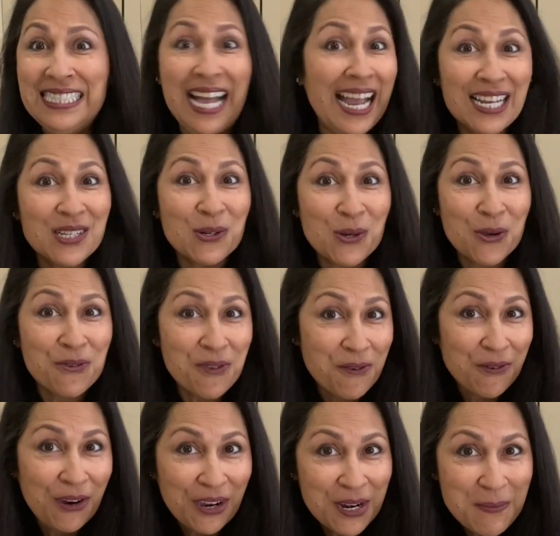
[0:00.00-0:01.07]
I don't know if
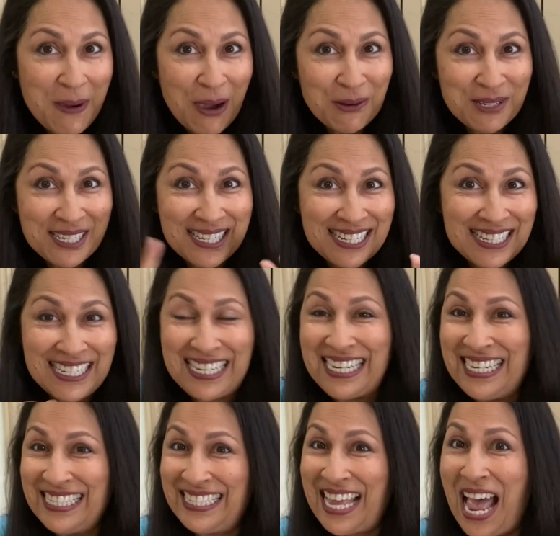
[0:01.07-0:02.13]
you've heard about it.
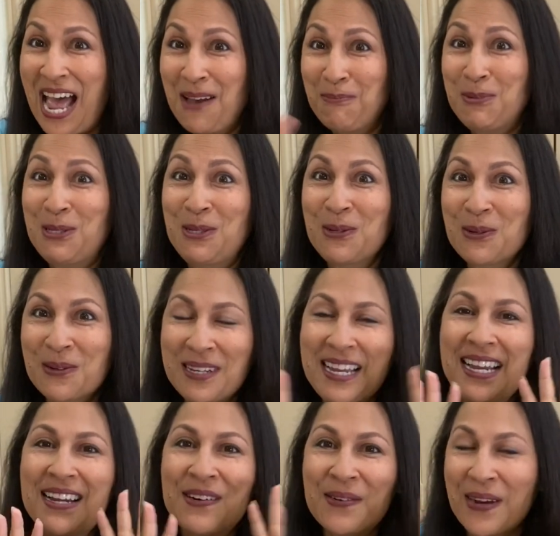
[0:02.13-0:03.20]
It's absolutely
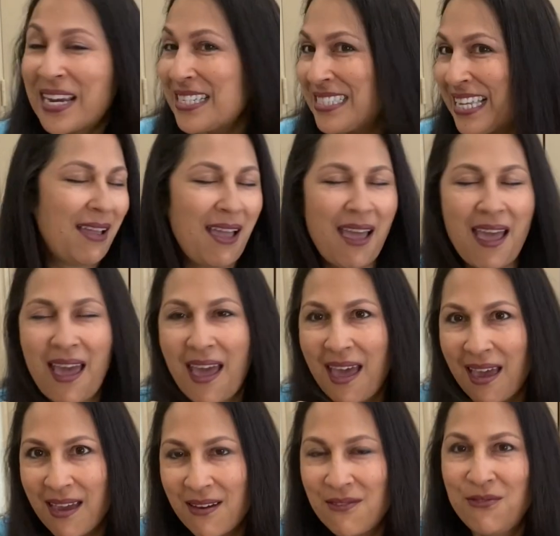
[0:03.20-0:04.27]
crazy.
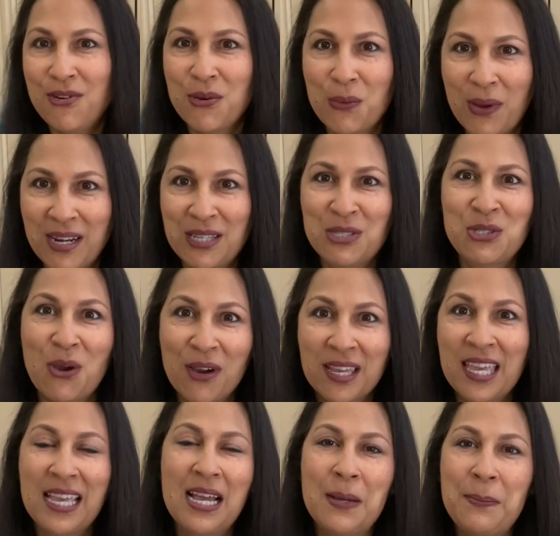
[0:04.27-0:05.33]
Everyone is
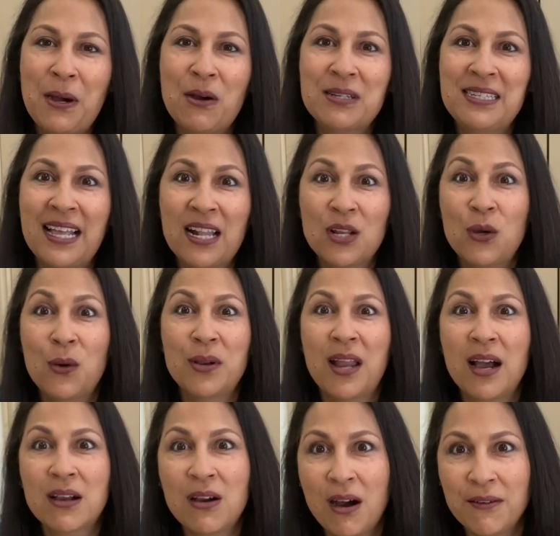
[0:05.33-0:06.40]
talking about
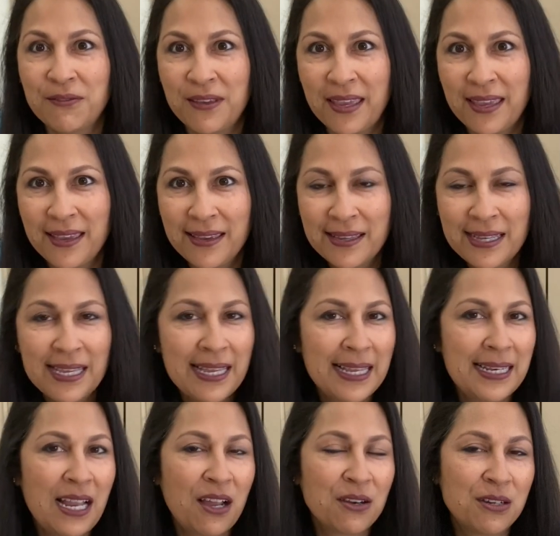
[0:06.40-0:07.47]
Dalgona Coffee.
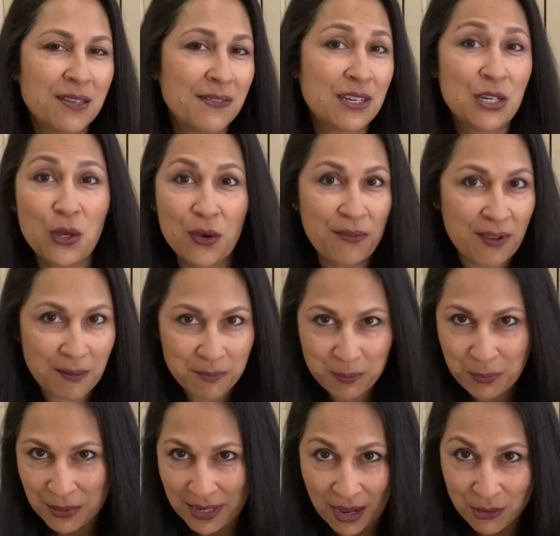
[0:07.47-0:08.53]
I don't even know if I'm
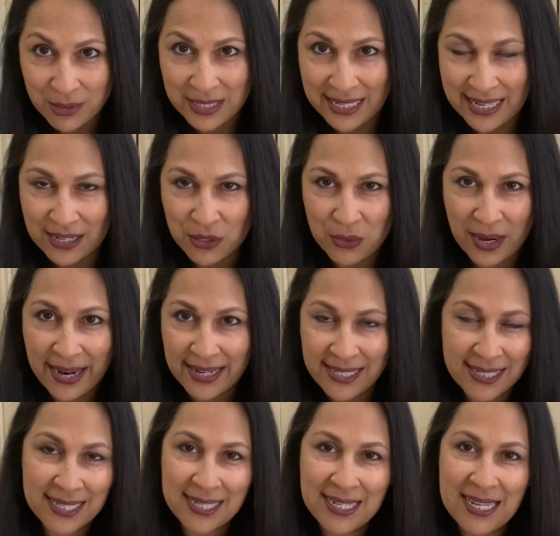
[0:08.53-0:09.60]
pronouncing it right,